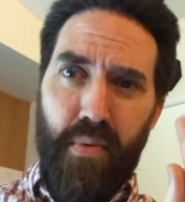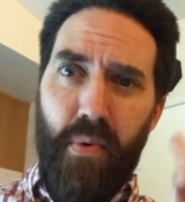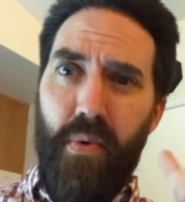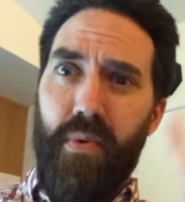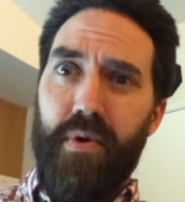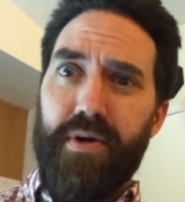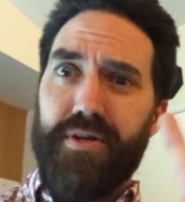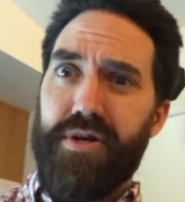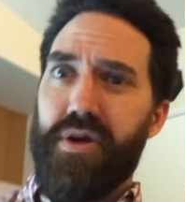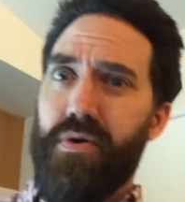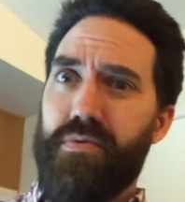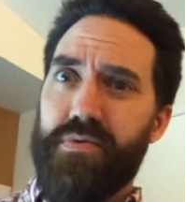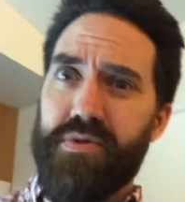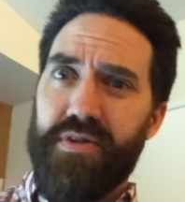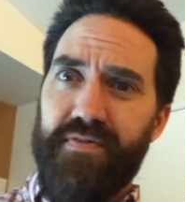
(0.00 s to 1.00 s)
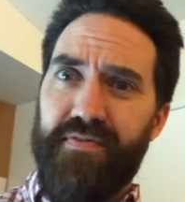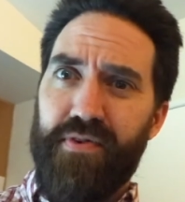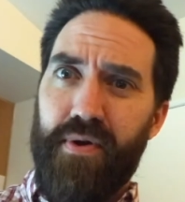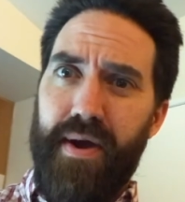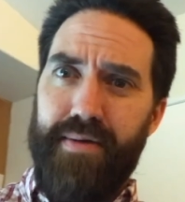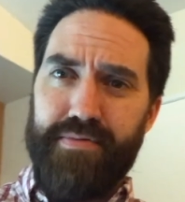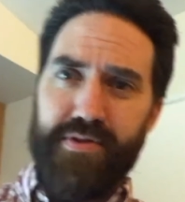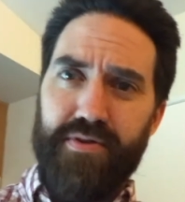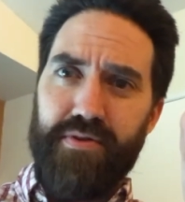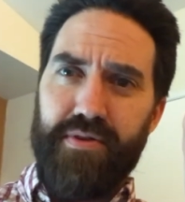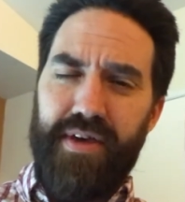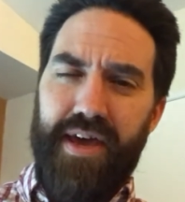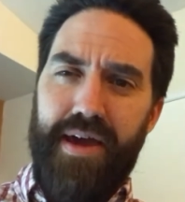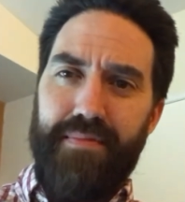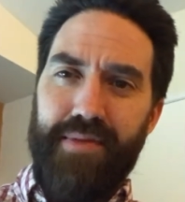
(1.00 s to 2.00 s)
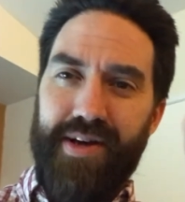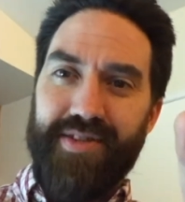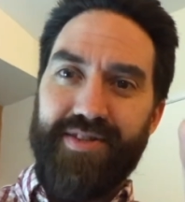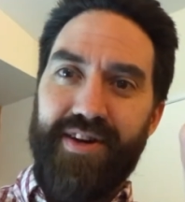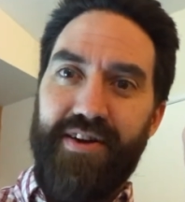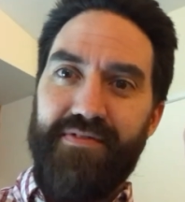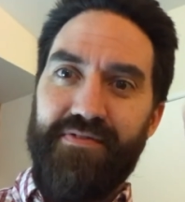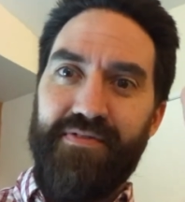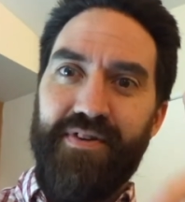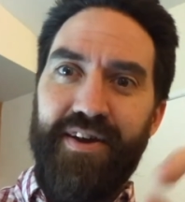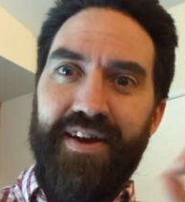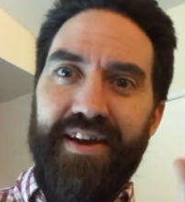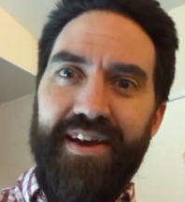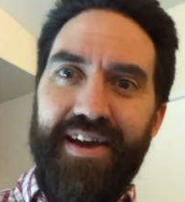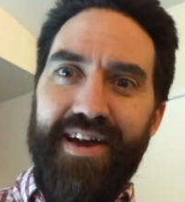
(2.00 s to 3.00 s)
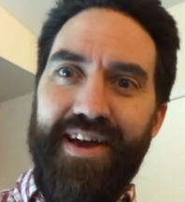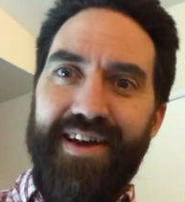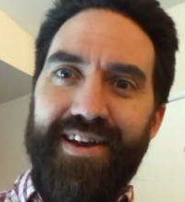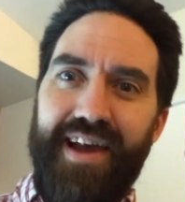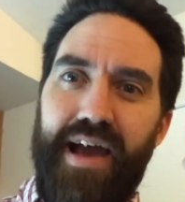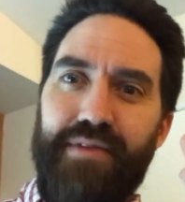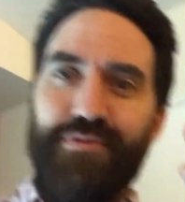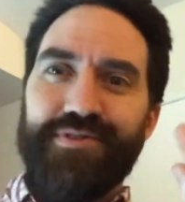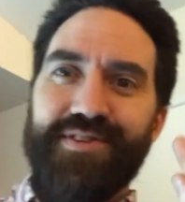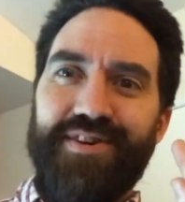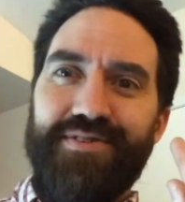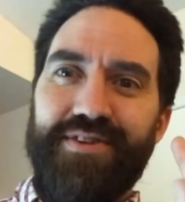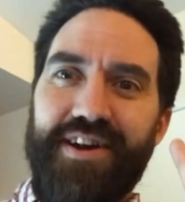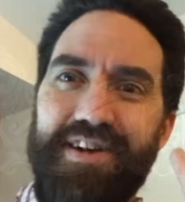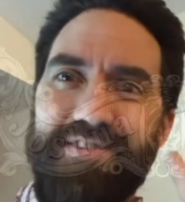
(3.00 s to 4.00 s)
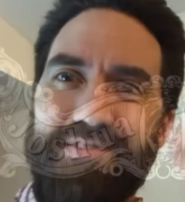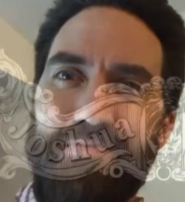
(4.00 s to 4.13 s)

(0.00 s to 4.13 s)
Or don't if you absolutely hate my stuff. And I will see you guys